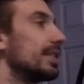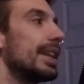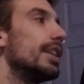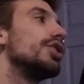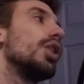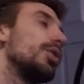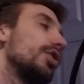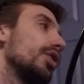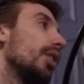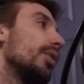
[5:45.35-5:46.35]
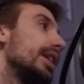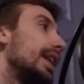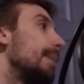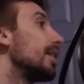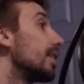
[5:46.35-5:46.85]
extended joke, which is already
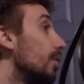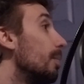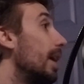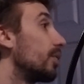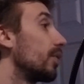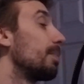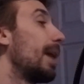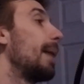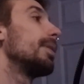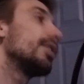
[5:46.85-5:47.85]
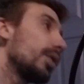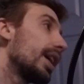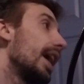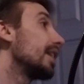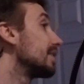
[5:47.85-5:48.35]
maybe a little much off the bat, but it's
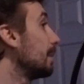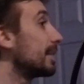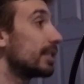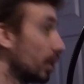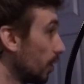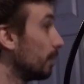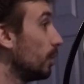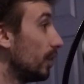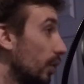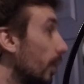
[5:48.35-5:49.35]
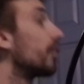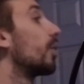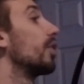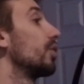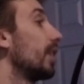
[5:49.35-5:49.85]
okay because maybe that's the tone of the movie's going
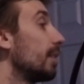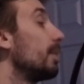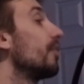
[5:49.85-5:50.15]
for, so that could be